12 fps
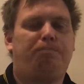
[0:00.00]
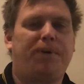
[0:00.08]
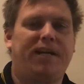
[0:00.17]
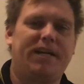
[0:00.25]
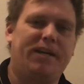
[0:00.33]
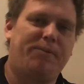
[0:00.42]

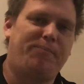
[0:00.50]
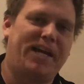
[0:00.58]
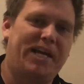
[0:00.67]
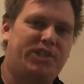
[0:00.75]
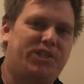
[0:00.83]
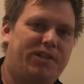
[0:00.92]
But
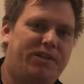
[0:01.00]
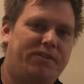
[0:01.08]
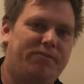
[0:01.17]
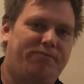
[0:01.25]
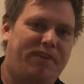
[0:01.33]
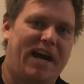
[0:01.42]
imagine
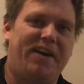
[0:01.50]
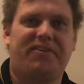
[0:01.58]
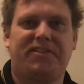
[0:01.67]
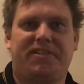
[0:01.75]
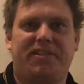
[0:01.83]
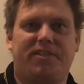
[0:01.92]

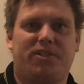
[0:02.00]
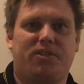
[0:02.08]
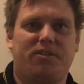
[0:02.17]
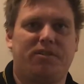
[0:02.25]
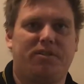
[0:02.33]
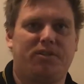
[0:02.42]
viruses,
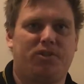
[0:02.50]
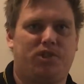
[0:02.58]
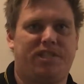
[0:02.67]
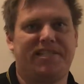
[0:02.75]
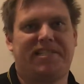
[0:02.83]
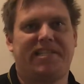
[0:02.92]

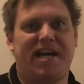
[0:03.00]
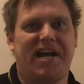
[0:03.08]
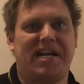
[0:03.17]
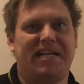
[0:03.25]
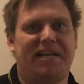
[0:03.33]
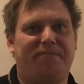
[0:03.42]

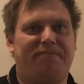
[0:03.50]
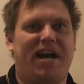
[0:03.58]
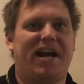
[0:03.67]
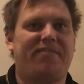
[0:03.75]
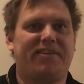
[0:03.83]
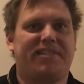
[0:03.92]
designing a
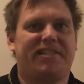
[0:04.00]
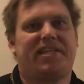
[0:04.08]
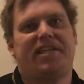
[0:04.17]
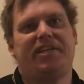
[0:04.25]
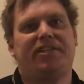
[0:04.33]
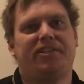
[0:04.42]
virus
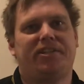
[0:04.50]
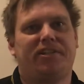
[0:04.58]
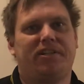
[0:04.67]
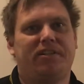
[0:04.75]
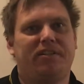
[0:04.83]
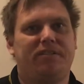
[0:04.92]

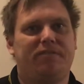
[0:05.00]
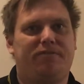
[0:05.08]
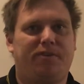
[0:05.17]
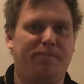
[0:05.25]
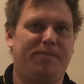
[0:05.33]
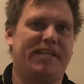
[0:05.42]
killer
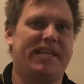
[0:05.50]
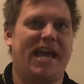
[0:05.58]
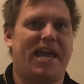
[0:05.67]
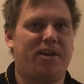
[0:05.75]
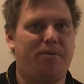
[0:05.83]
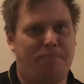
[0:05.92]
from the
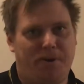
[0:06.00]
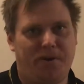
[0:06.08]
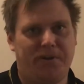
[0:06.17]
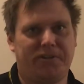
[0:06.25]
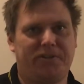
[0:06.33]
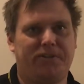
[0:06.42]

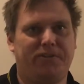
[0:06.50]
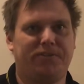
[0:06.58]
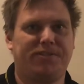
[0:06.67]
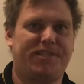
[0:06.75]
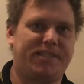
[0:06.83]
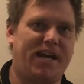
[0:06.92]

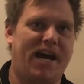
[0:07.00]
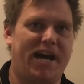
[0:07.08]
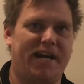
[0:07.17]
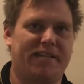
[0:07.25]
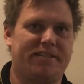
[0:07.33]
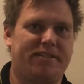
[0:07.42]
nanoparticle
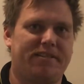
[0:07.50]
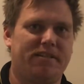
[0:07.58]
size.